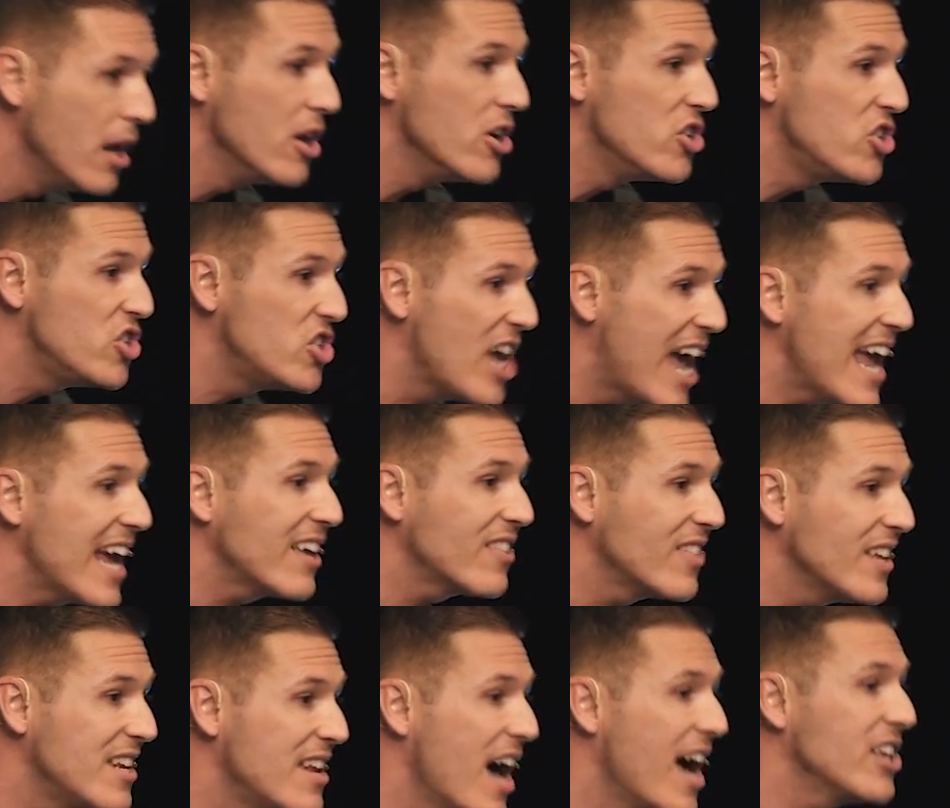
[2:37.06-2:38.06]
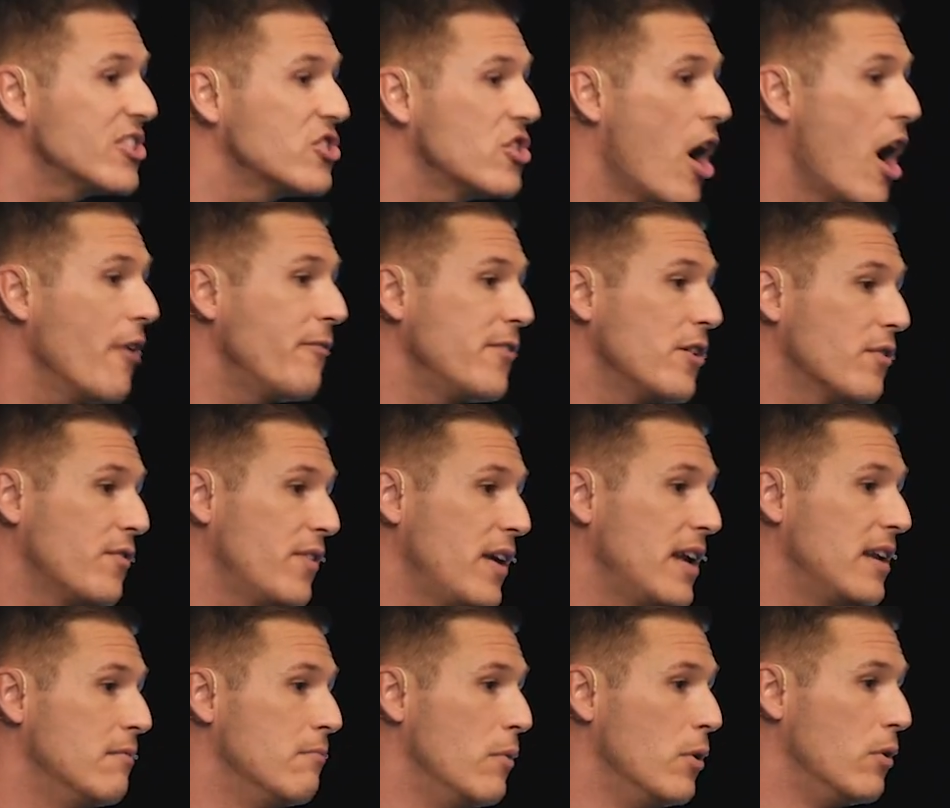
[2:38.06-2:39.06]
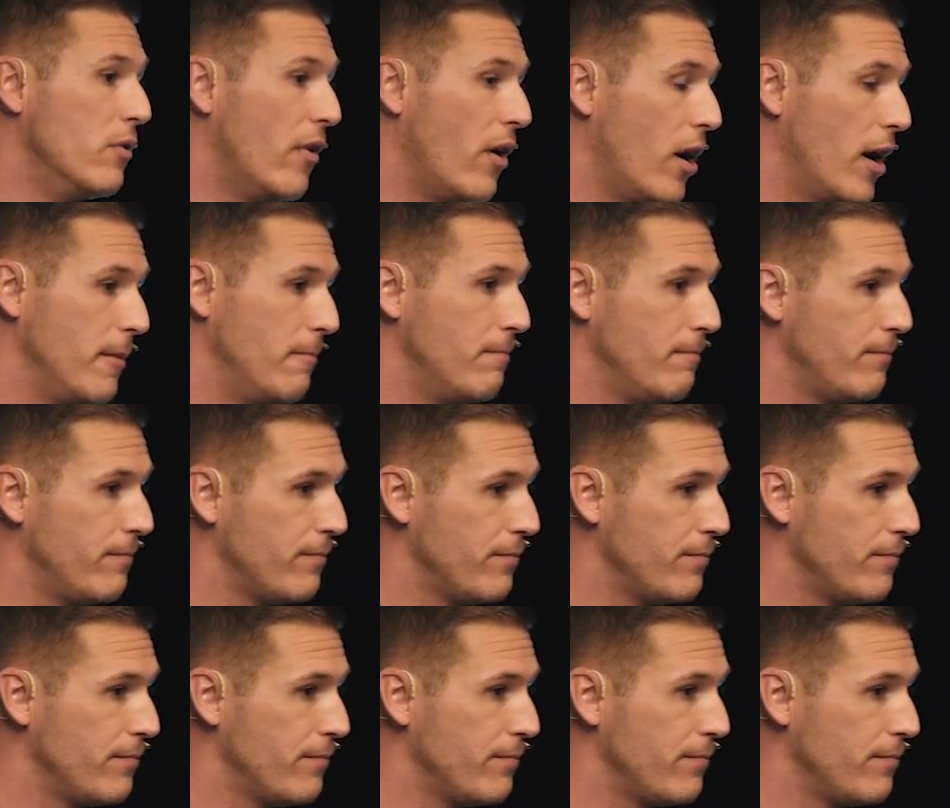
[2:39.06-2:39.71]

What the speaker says: shake the dust off your feet and move on.